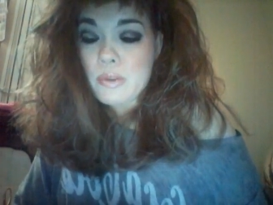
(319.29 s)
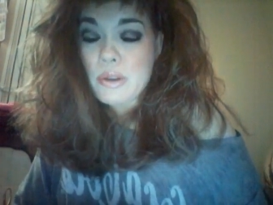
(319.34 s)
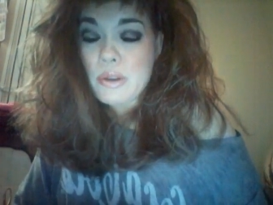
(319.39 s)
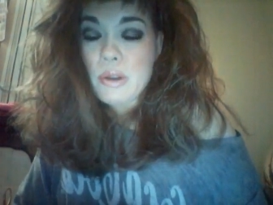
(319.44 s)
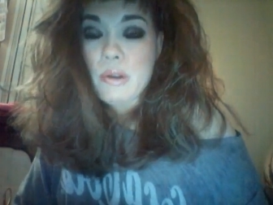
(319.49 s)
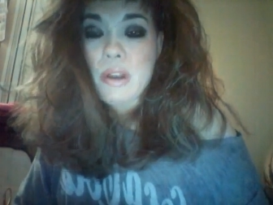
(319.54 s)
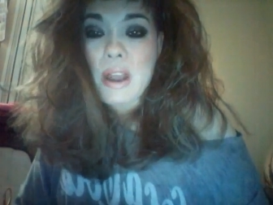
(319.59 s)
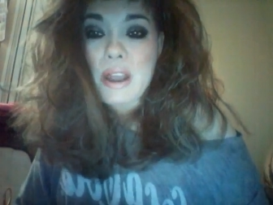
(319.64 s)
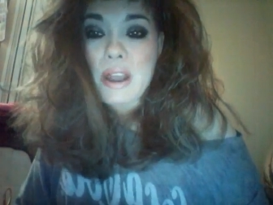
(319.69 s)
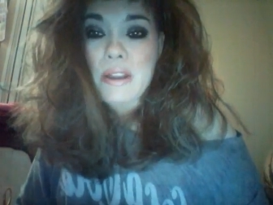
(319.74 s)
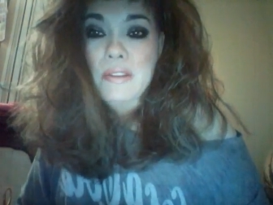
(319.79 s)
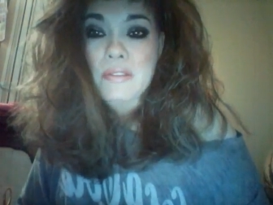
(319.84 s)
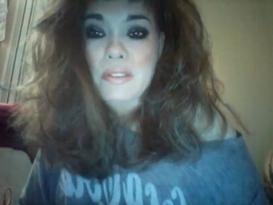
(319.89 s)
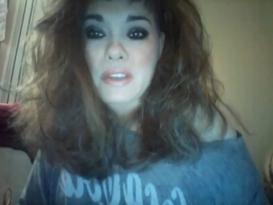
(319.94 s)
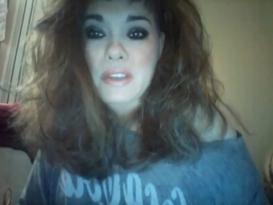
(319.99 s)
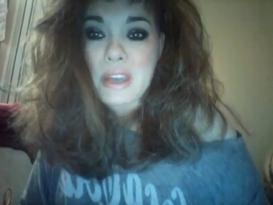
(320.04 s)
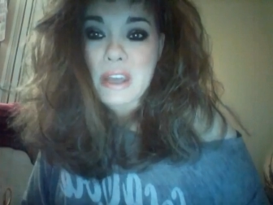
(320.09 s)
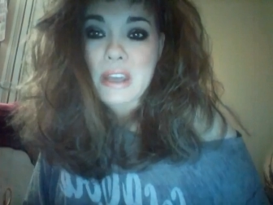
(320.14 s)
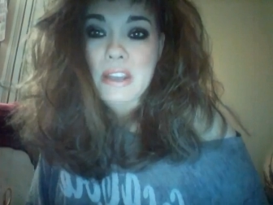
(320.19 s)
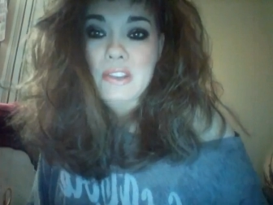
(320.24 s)
you know, kind
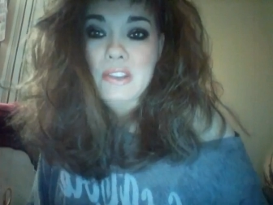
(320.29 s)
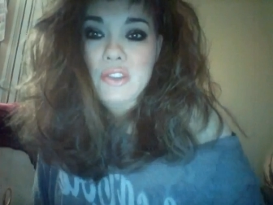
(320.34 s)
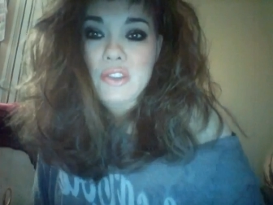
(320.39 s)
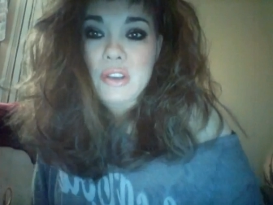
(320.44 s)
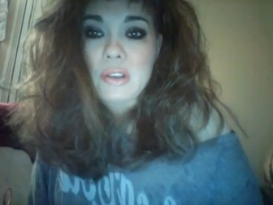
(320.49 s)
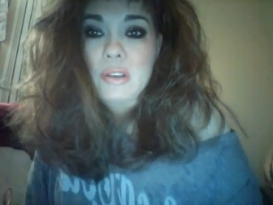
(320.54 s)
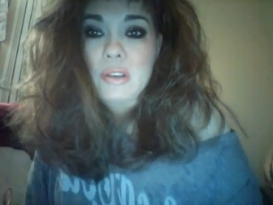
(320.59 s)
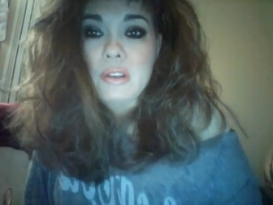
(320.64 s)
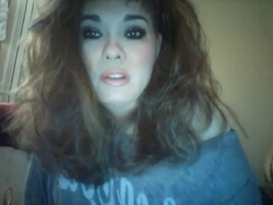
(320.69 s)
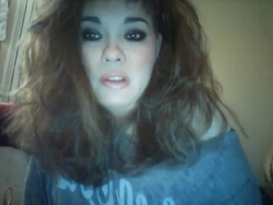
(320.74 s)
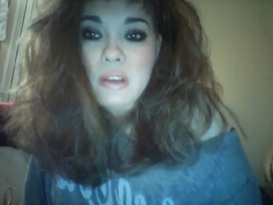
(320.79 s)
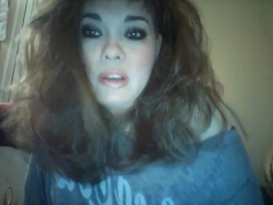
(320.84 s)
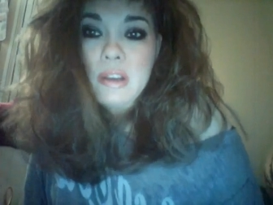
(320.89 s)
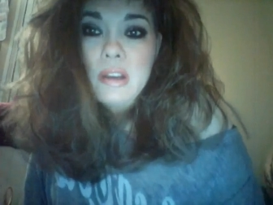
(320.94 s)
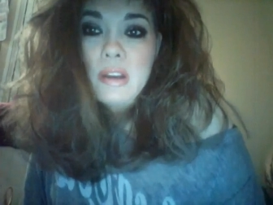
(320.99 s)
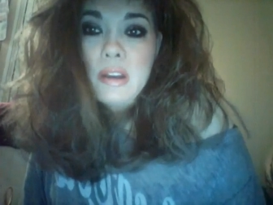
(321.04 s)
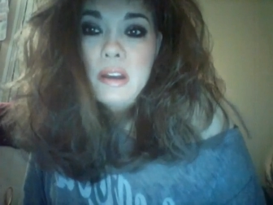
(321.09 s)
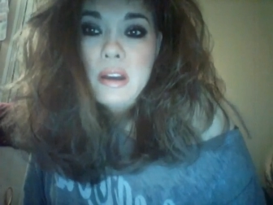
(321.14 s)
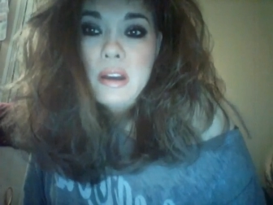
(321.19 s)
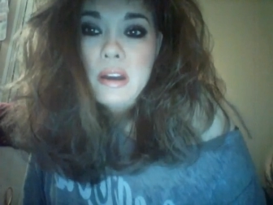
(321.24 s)
of gauging
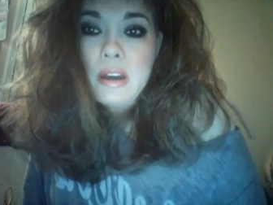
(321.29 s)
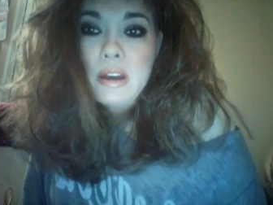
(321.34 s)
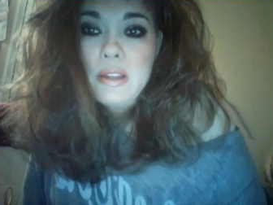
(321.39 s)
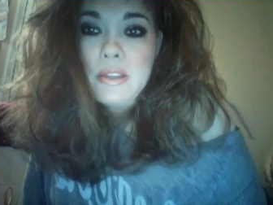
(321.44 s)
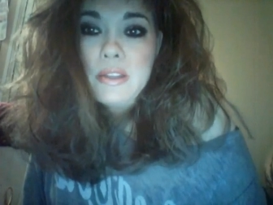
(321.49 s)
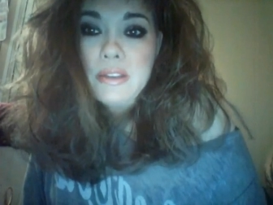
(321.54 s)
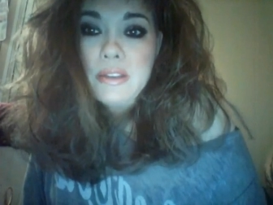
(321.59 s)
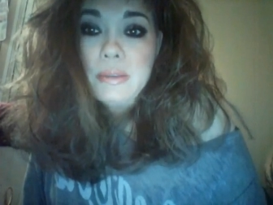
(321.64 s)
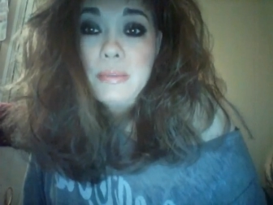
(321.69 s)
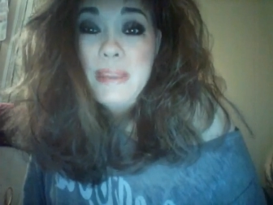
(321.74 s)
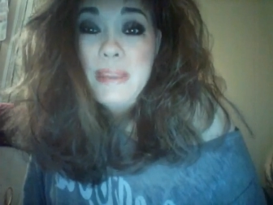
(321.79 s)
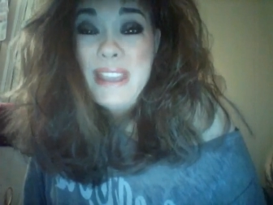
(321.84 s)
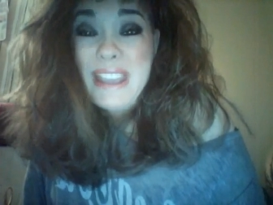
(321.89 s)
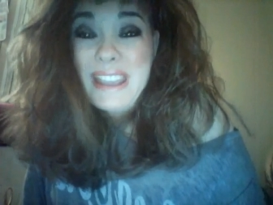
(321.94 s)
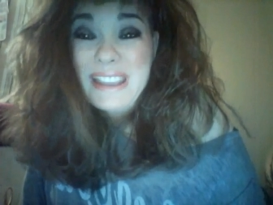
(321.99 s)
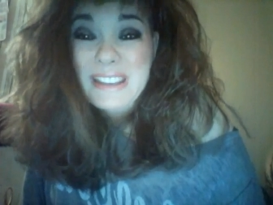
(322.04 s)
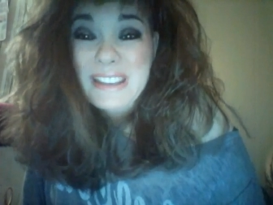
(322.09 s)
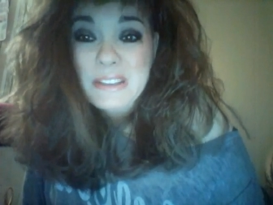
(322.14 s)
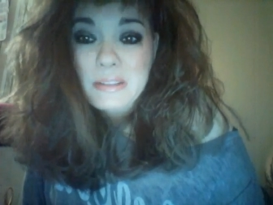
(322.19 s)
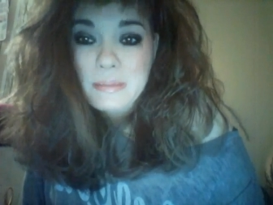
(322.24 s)
the
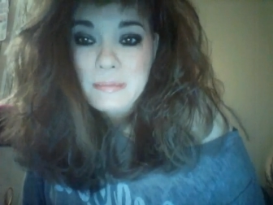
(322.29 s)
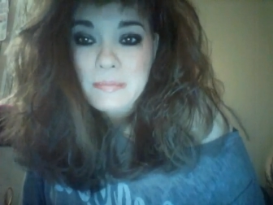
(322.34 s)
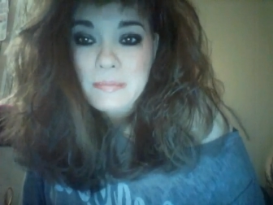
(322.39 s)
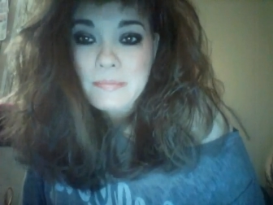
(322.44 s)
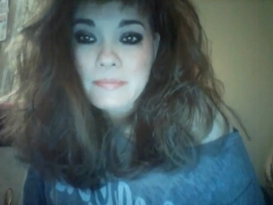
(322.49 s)
demand,